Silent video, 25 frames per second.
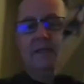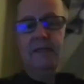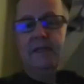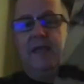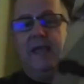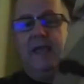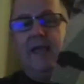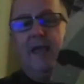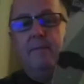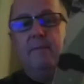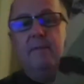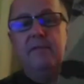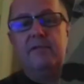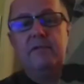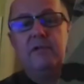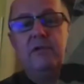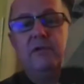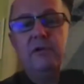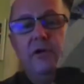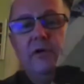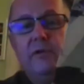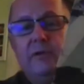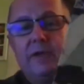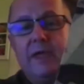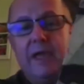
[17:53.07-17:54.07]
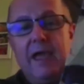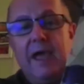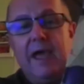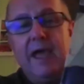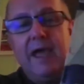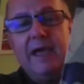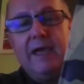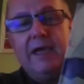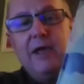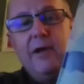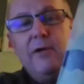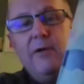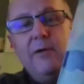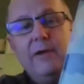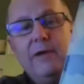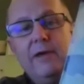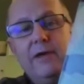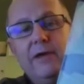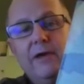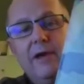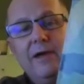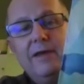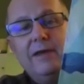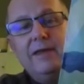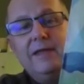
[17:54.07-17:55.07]
game of croquet going
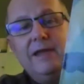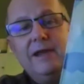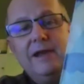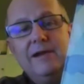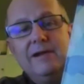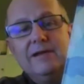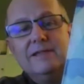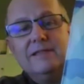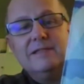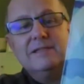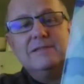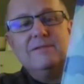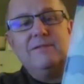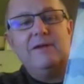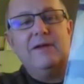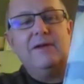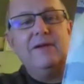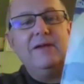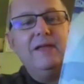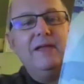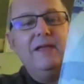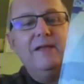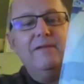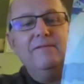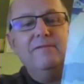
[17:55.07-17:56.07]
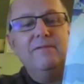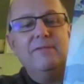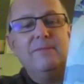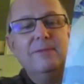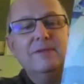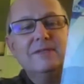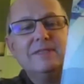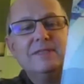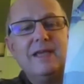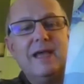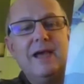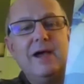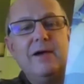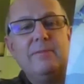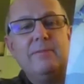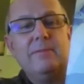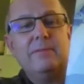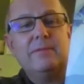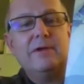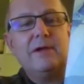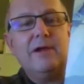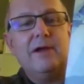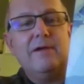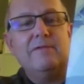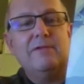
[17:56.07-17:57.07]
on here. This is a very infamous
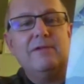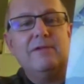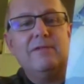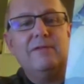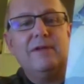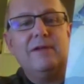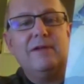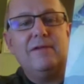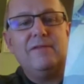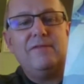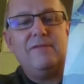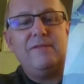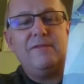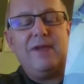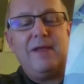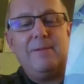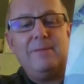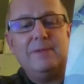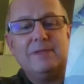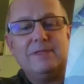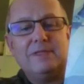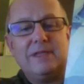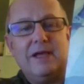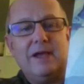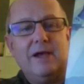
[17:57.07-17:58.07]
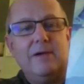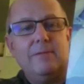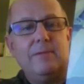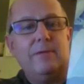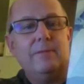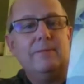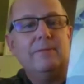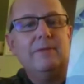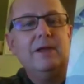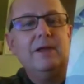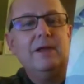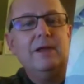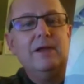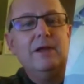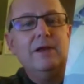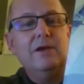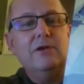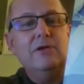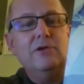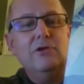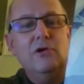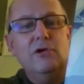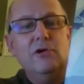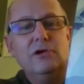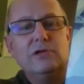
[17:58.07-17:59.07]
album cover, very famous album.
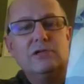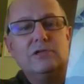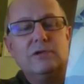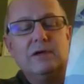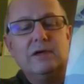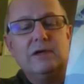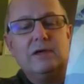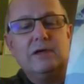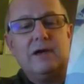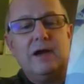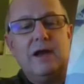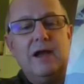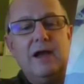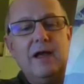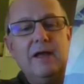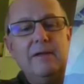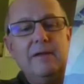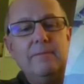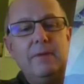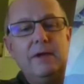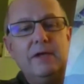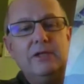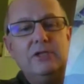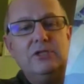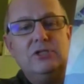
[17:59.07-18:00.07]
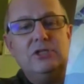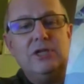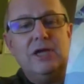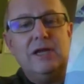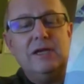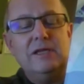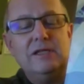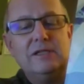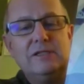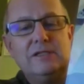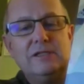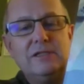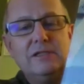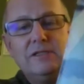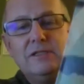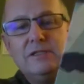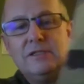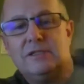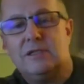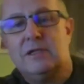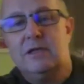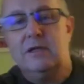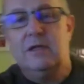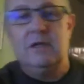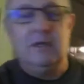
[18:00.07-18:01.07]
Nursery Crime by
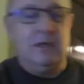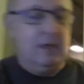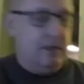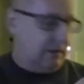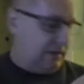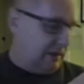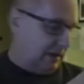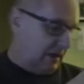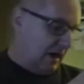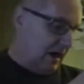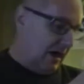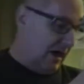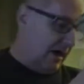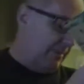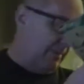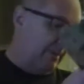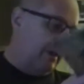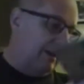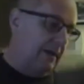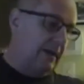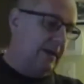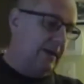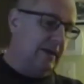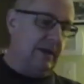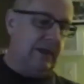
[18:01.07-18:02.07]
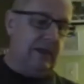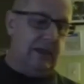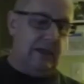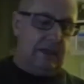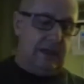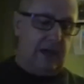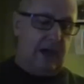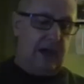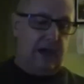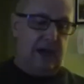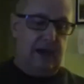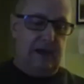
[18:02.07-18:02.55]
Genesis, commonly kind